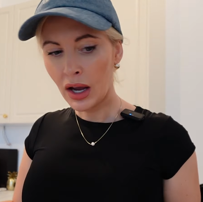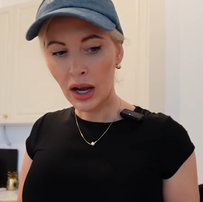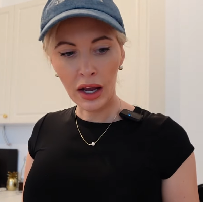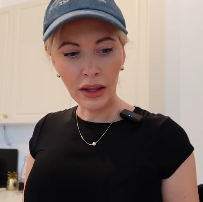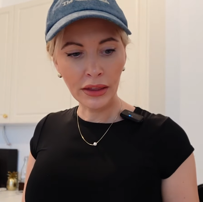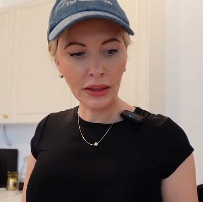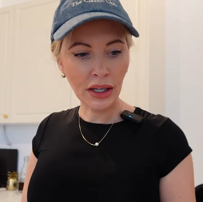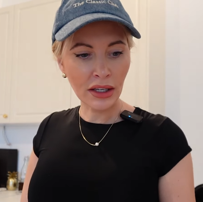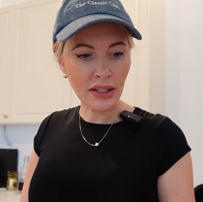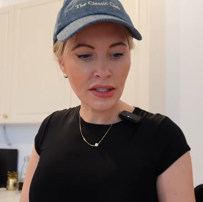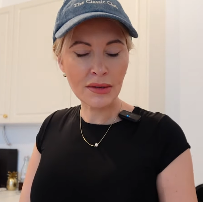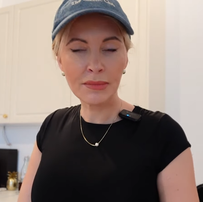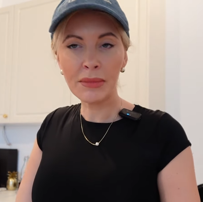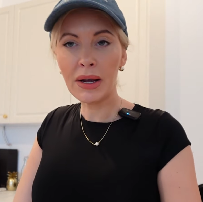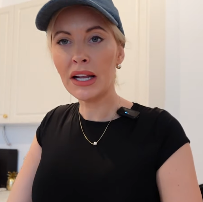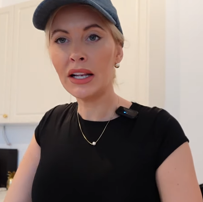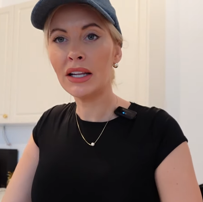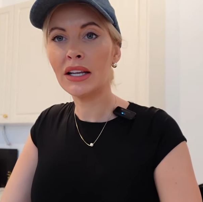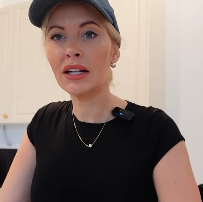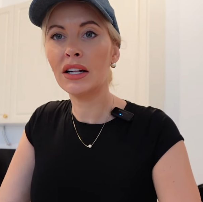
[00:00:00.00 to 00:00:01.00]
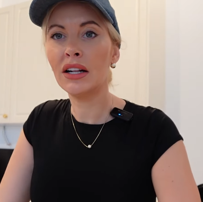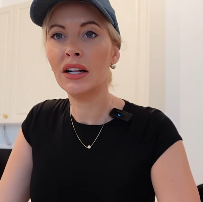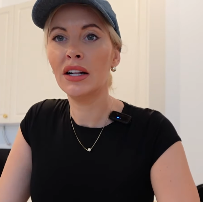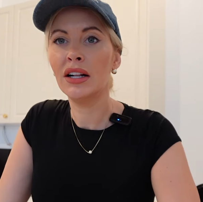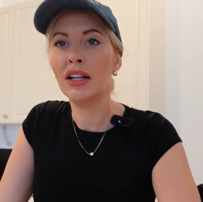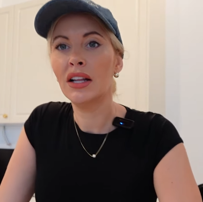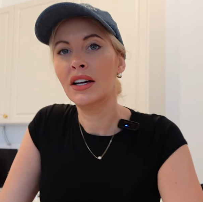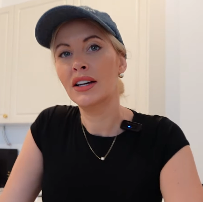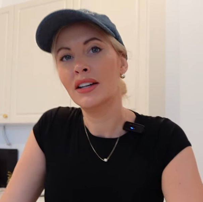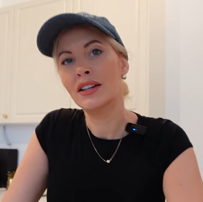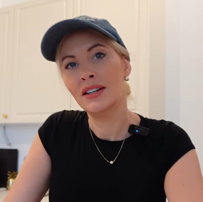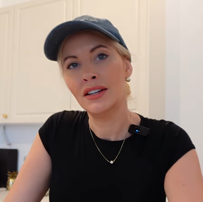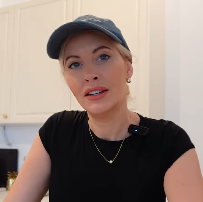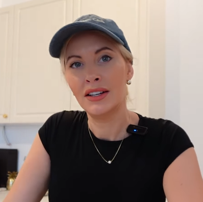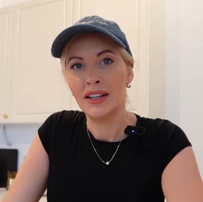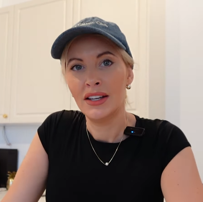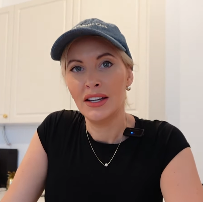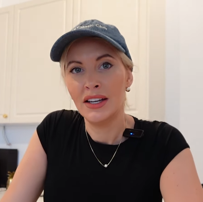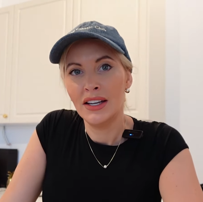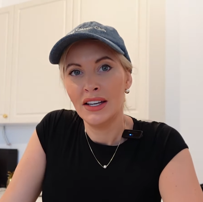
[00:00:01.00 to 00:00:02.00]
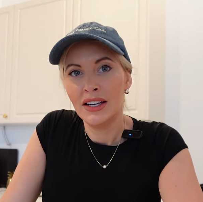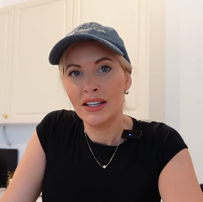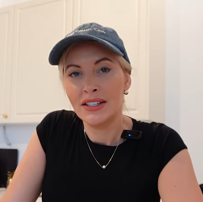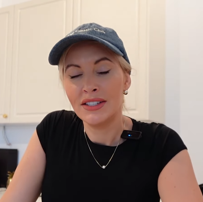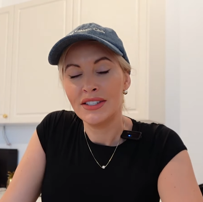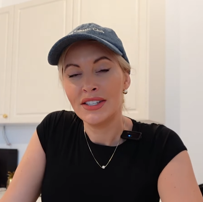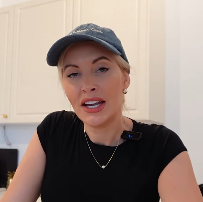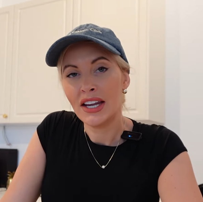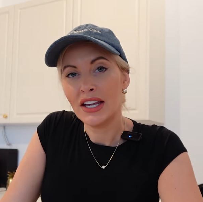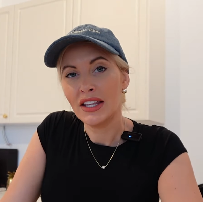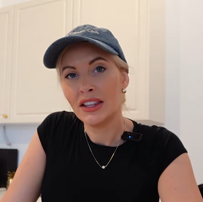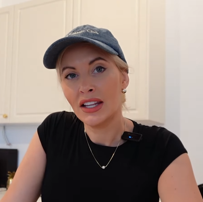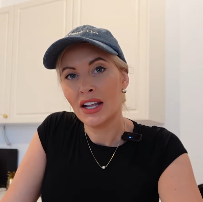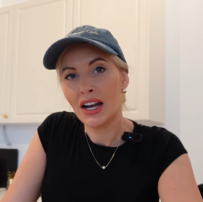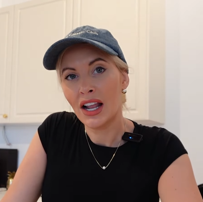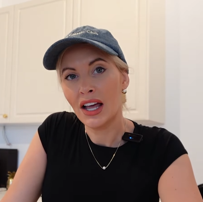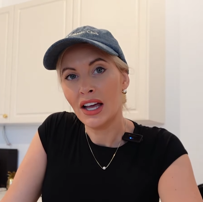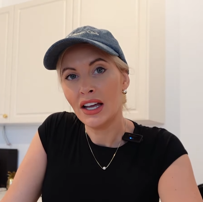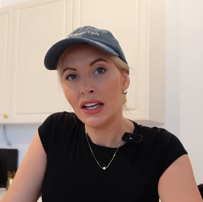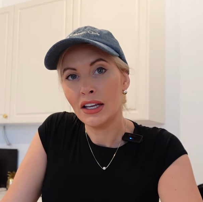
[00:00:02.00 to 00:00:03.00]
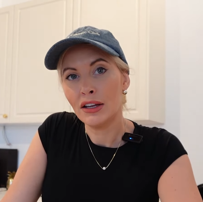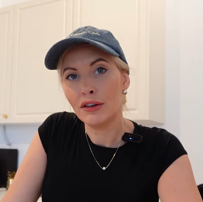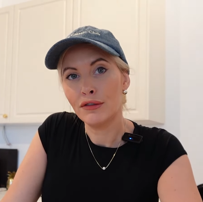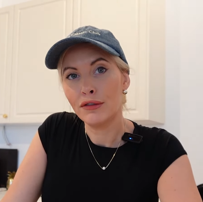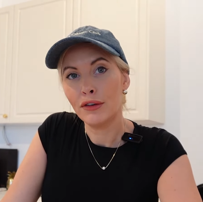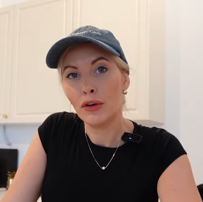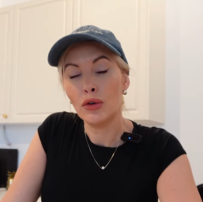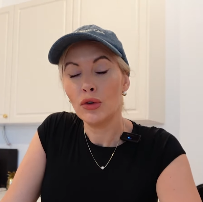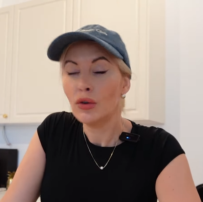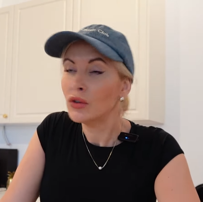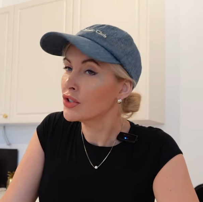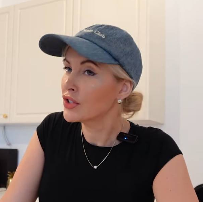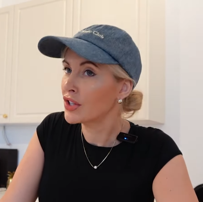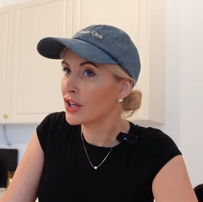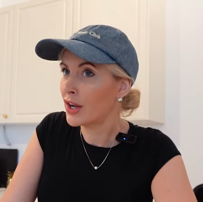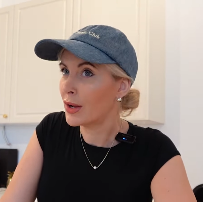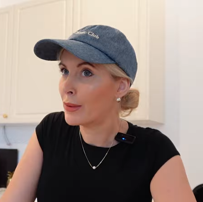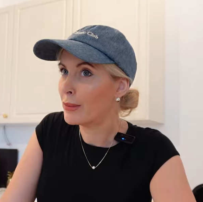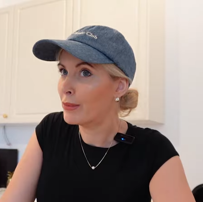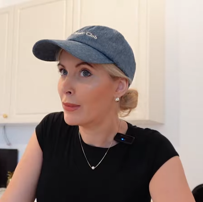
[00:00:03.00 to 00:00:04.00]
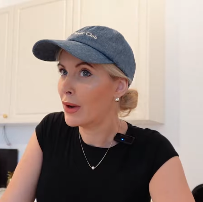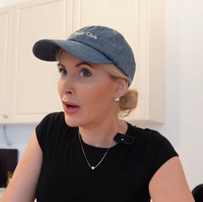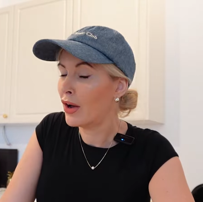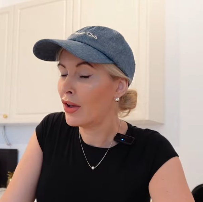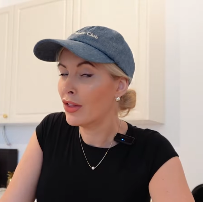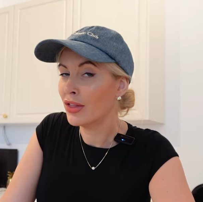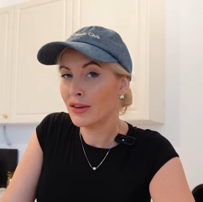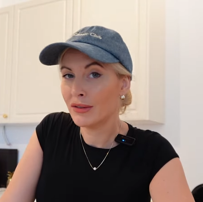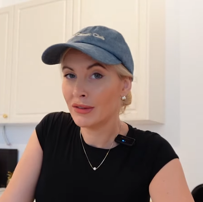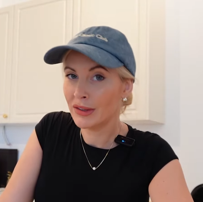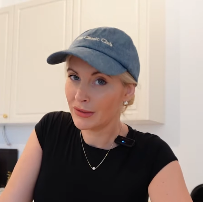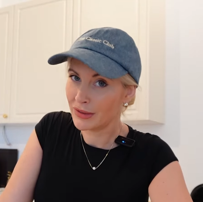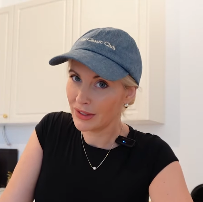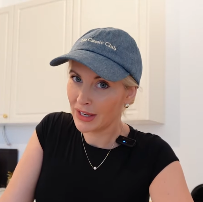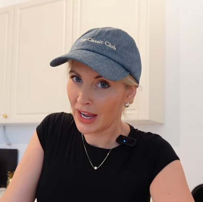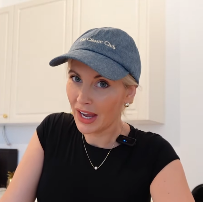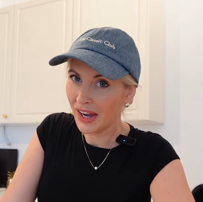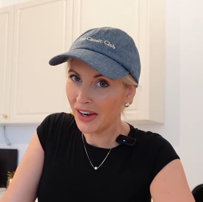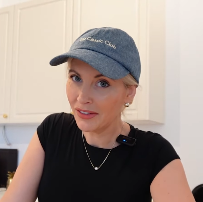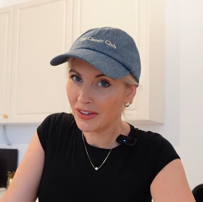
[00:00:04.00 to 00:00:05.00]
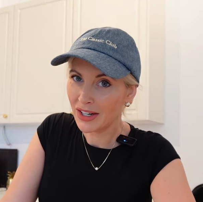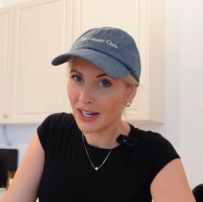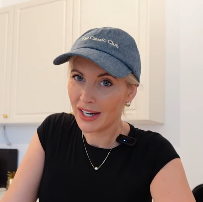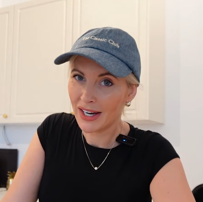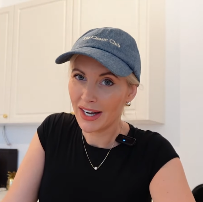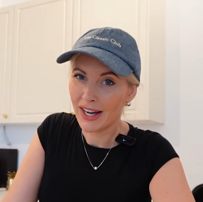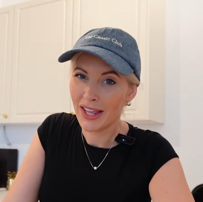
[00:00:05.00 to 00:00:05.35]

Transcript: and that's my little day in the life, autumn on the Riviera.